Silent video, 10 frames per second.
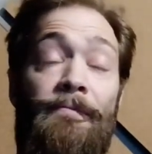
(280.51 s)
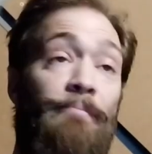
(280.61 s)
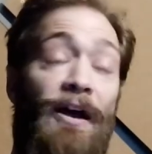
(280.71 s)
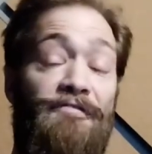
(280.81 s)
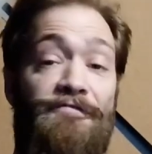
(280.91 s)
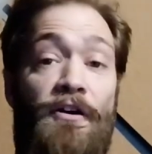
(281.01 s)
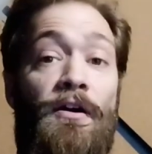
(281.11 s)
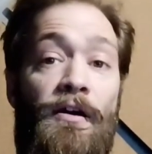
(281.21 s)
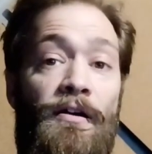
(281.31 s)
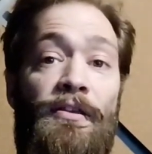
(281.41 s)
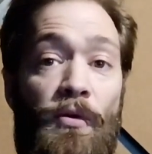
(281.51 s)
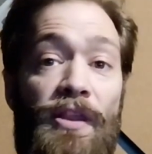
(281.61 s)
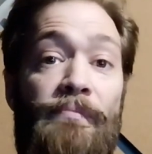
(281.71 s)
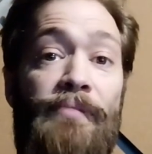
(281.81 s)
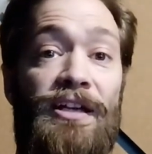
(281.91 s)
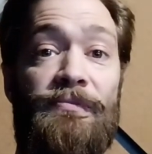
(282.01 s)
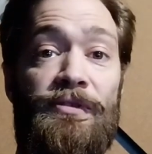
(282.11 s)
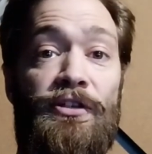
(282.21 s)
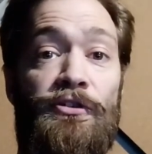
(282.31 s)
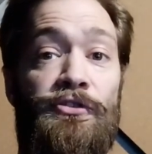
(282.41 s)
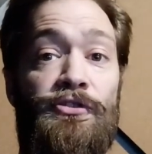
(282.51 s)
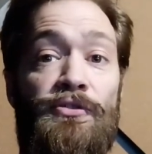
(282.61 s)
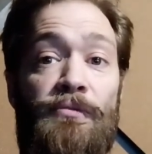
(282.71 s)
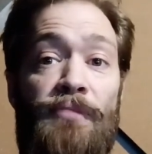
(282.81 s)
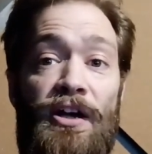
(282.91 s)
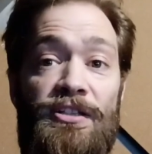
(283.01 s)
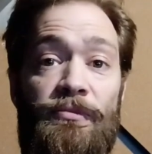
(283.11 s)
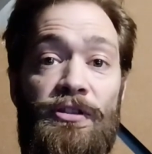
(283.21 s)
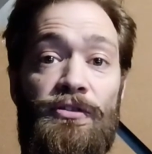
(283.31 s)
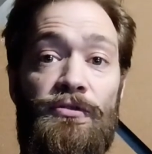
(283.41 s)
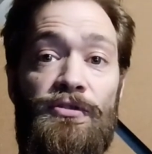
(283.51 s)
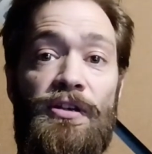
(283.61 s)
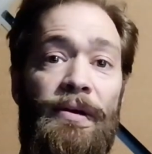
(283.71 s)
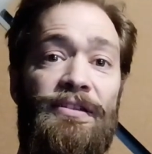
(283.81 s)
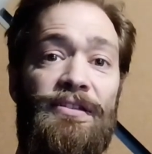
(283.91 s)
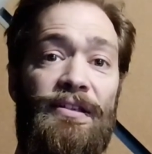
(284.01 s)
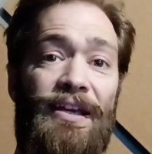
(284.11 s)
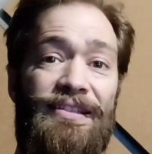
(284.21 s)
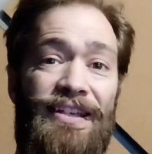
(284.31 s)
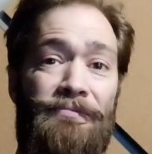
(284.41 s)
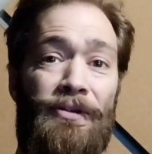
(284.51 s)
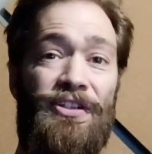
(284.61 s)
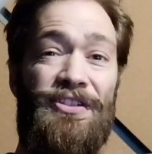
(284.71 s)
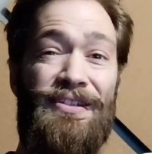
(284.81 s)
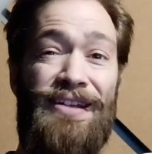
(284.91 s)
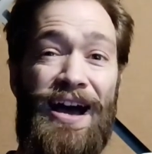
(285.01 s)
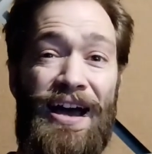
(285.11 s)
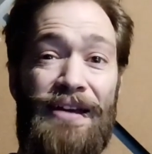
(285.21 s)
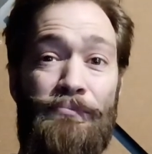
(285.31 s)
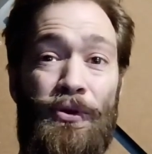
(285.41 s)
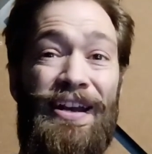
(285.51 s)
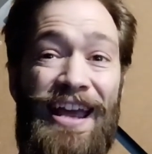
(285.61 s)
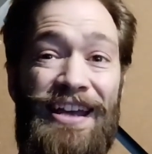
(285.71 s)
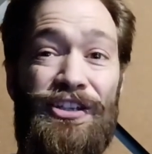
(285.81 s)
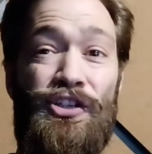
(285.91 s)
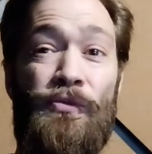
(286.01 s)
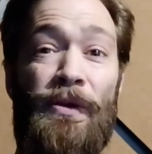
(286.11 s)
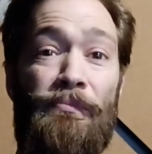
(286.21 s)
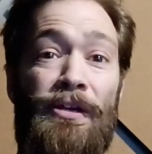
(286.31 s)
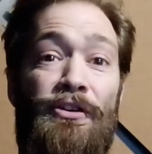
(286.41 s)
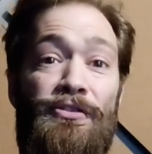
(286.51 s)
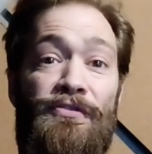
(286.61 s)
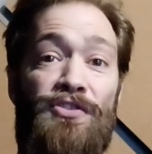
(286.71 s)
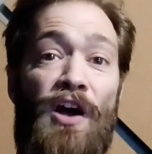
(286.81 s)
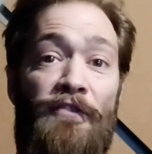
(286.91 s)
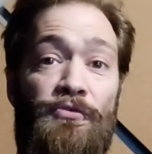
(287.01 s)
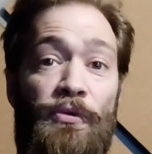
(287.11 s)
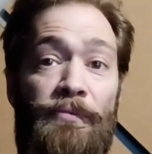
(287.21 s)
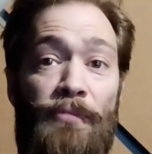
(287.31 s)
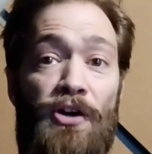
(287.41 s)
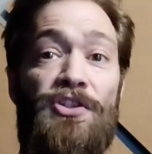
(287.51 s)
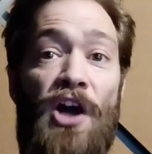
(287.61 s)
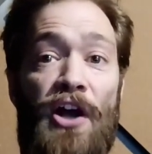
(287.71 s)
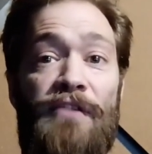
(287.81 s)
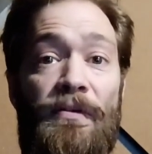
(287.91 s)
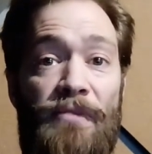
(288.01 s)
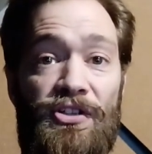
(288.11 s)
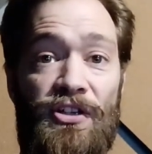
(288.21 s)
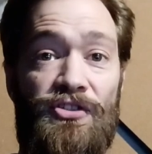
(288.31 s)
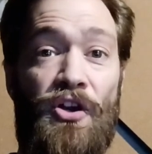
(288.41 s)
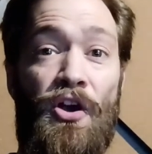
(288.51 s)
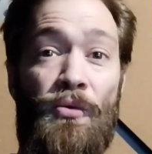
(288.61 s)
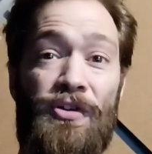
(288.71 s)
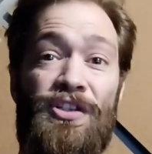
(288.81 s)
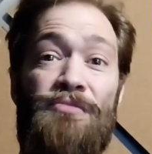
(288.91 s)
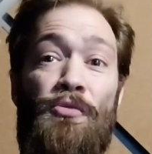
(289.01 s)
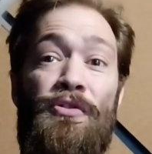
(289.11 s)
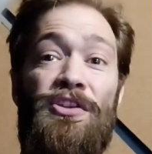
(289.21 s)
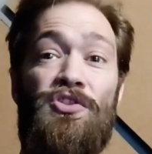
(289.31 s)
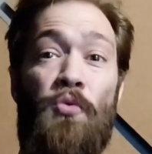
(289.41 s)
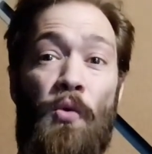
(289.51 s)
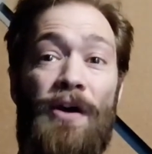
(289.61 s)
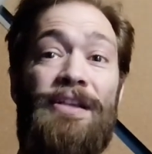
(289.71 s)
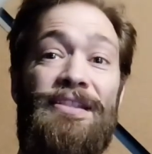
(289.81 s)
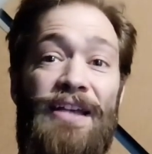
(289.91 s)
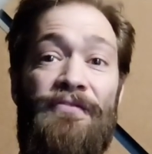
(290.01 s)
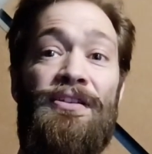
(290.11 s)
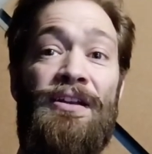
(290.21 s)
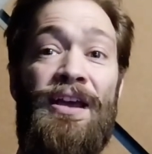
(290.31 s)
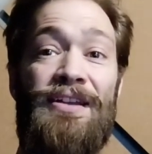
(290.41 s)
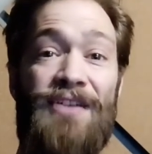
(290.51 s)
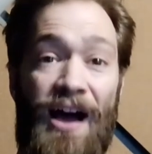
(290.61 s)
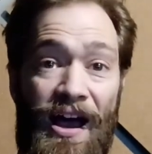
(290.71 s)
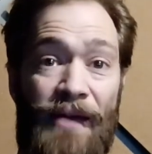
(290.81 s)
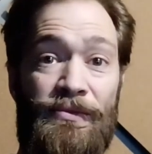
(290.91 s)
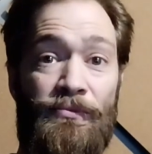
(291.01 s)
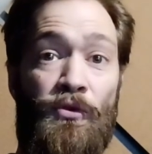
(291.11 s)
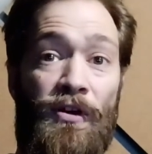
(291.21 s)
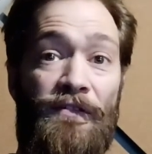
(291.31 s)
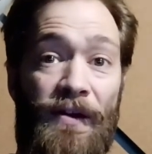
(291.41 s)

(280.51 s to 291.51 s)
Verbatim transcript: by far one of the best materials you can possibly use. It gets as much as 9.8 cubic meters of softwood per ton of emissions, which is more than 27 times more